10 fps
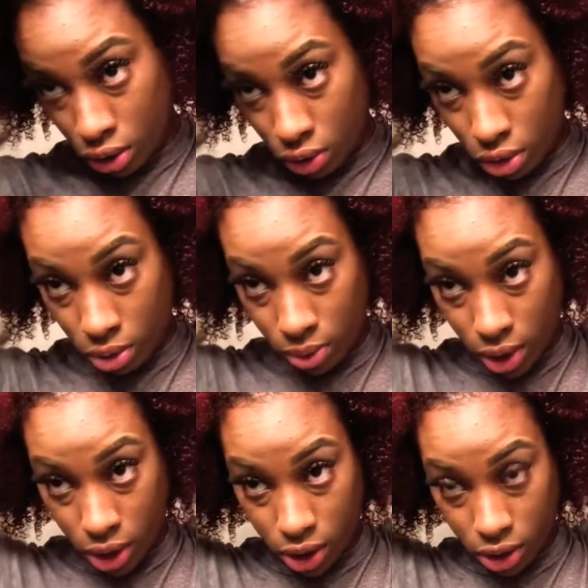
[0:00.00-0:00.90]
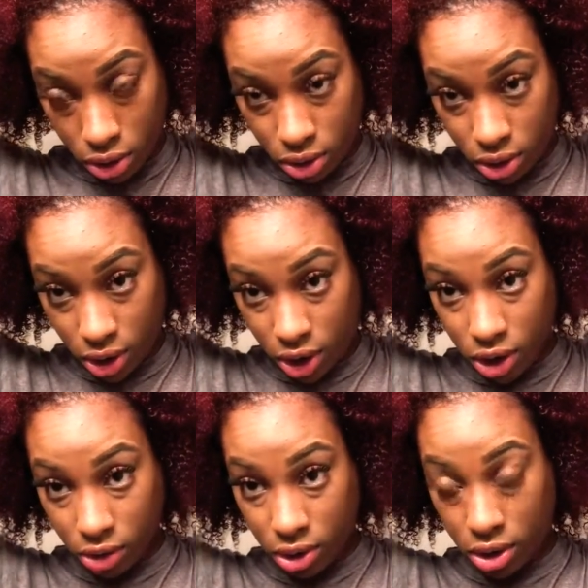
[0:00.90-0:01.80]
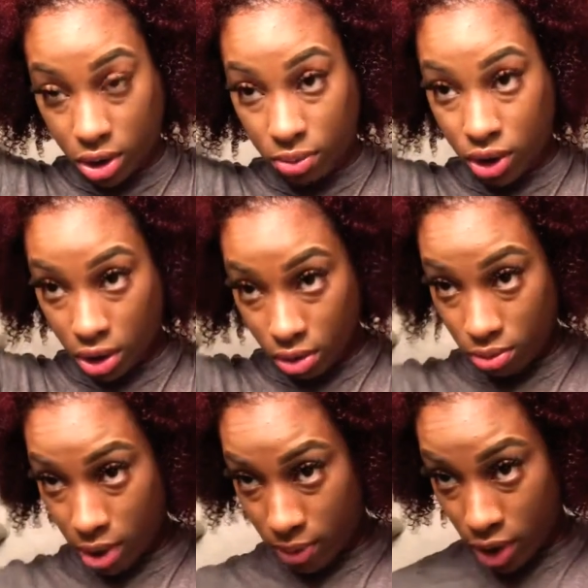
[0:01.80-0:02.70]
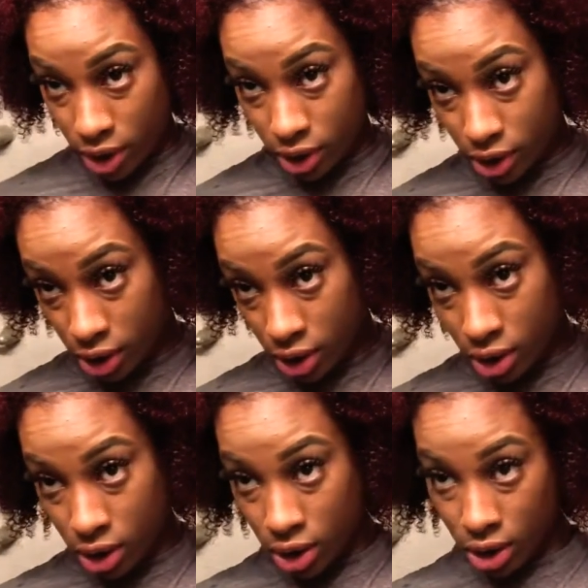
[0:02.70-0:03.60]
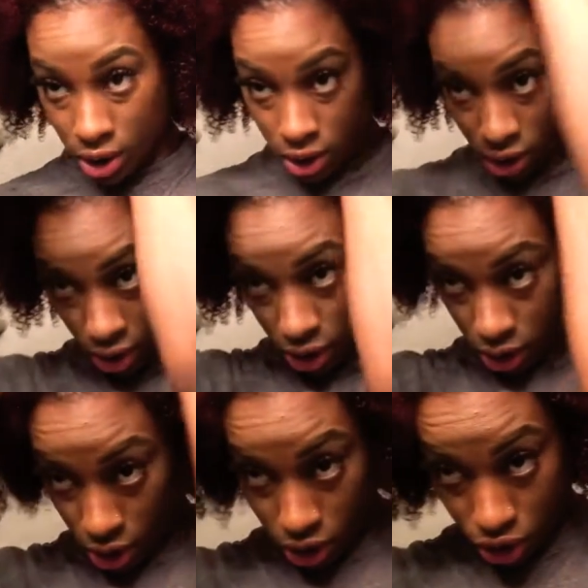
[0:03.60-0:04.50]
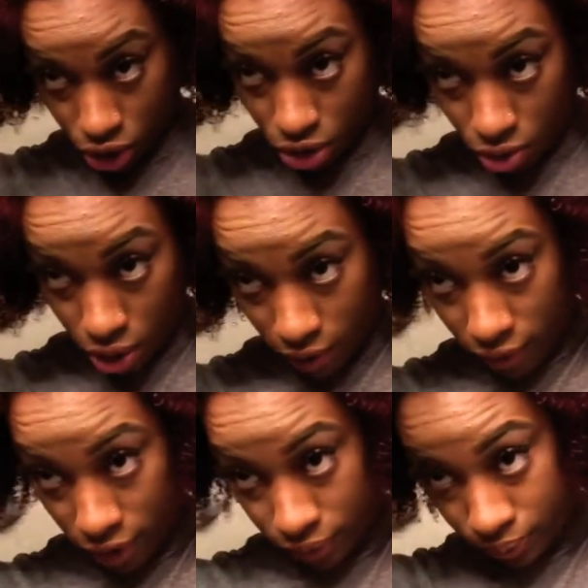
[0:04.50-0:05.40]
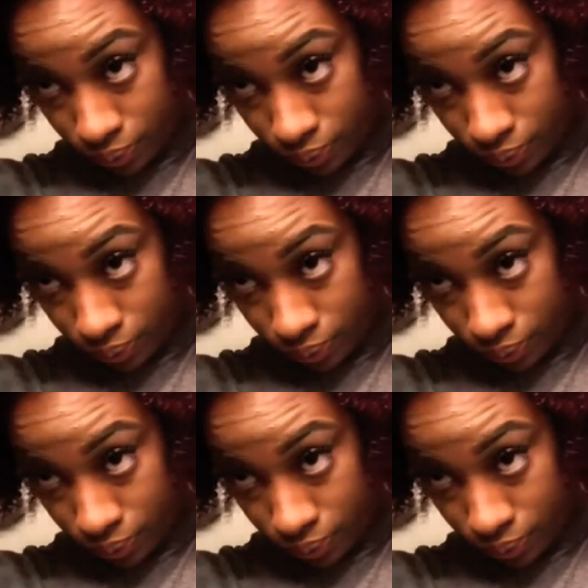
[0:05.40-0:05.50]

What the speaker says: That was a part. I say achieve this look, but y'all know my part section or whatever.